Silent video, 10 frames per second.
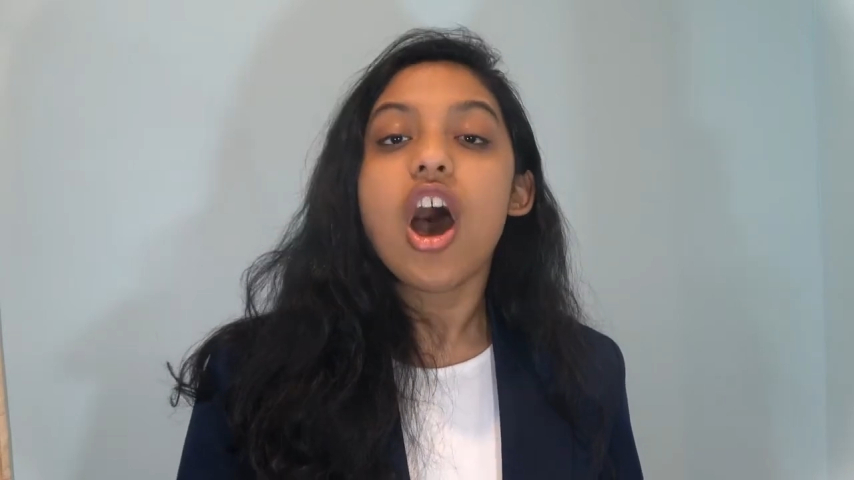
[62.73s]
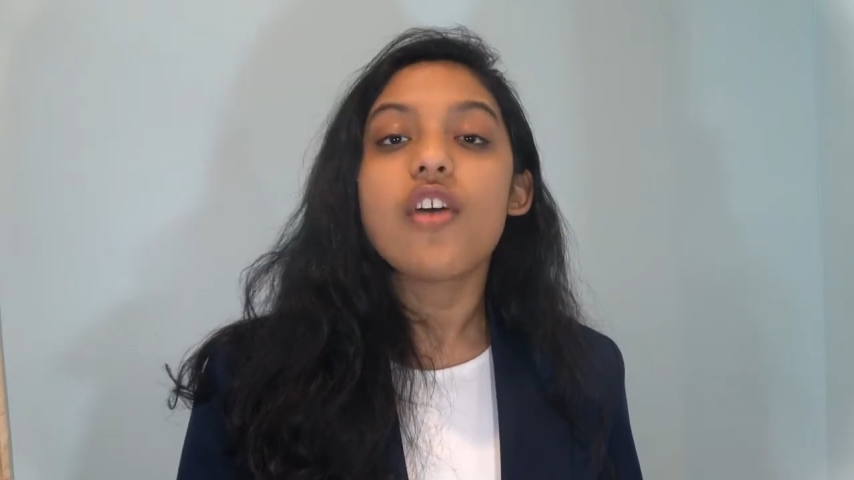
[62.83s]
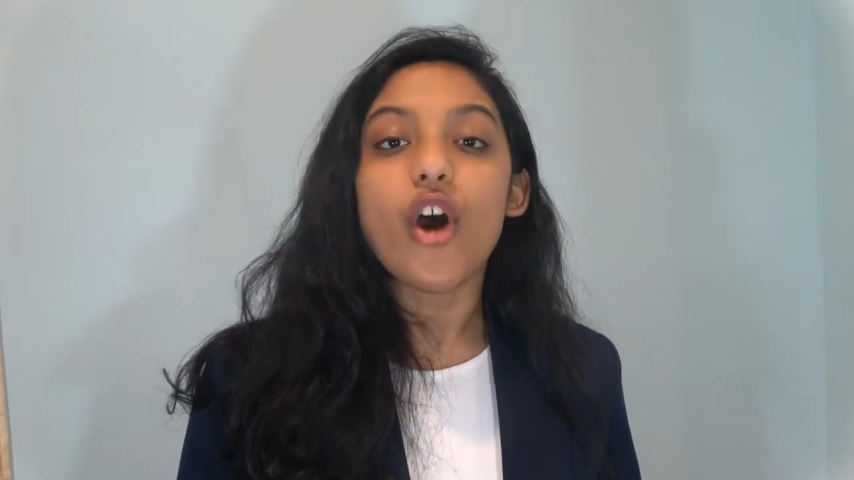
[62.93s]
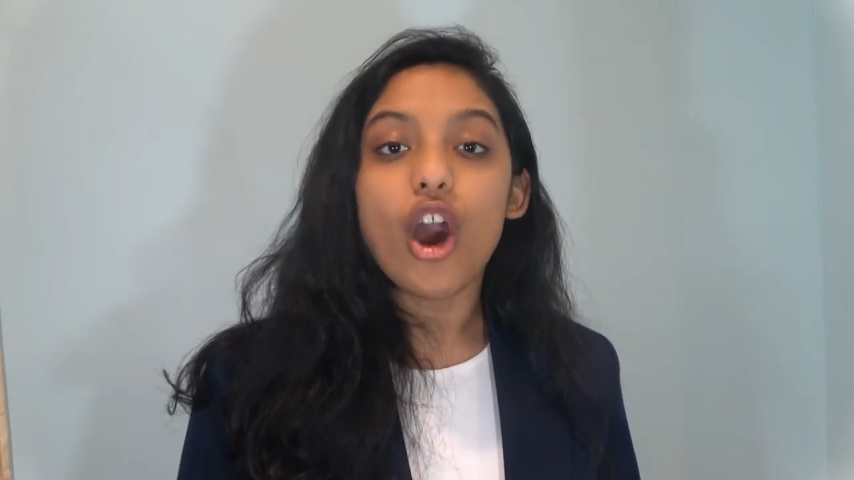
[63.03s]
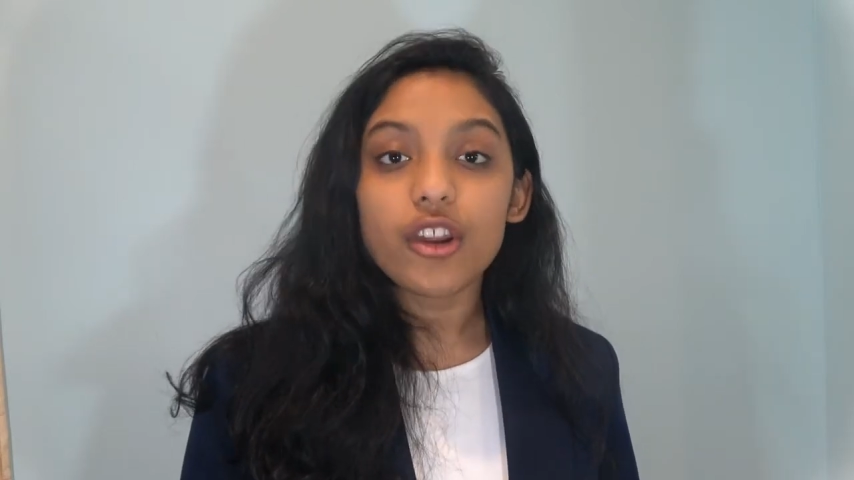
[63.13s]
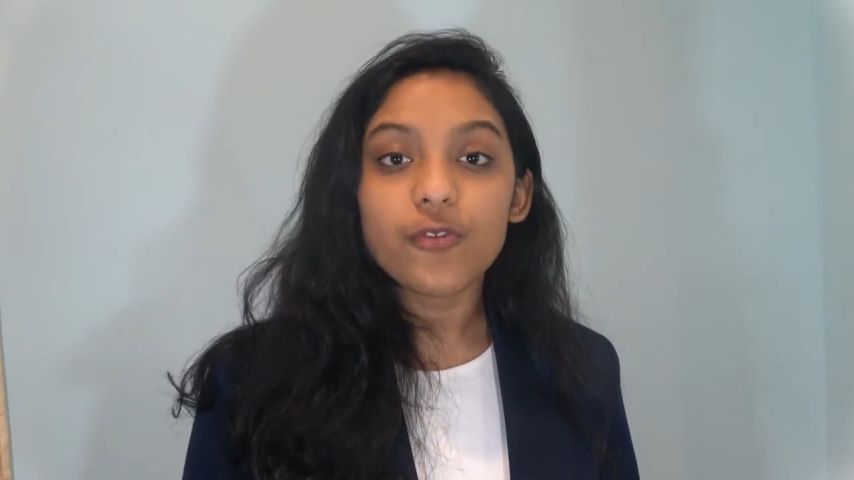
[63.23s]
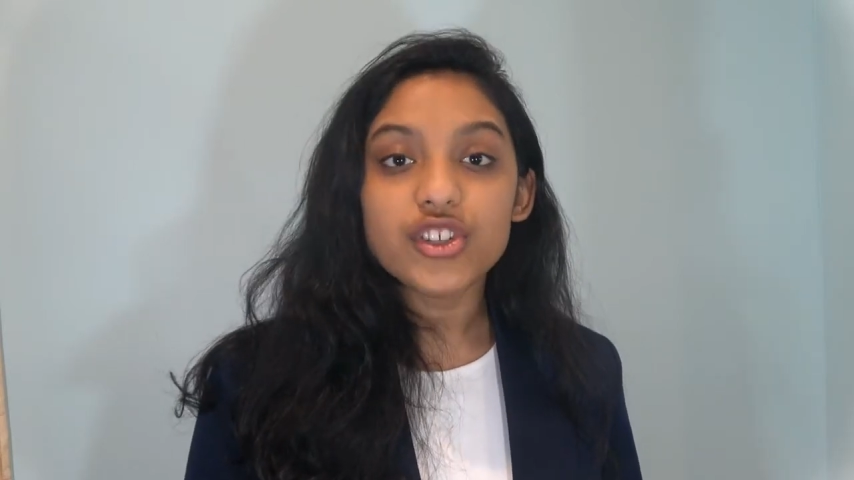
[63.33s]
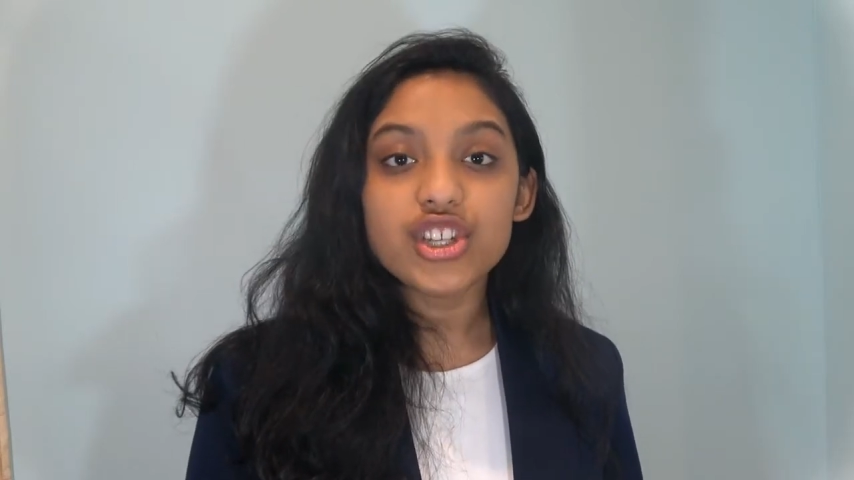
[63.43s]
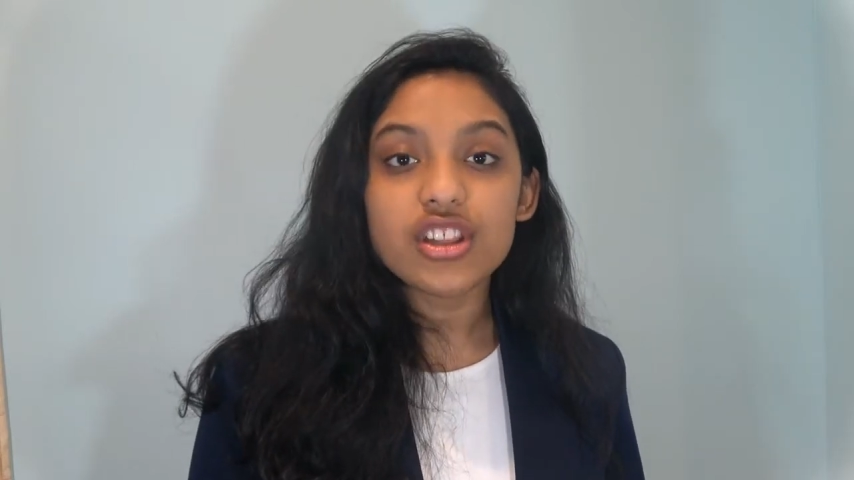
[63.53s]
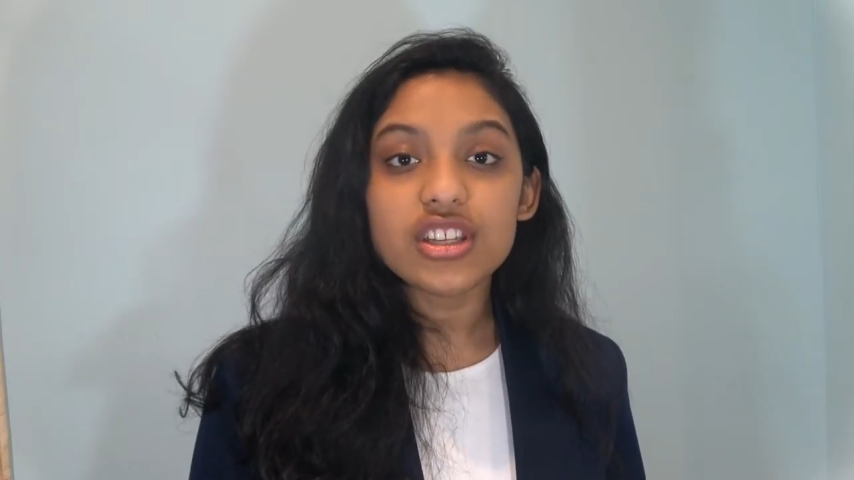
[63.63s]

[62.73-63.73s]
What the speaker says: of artificial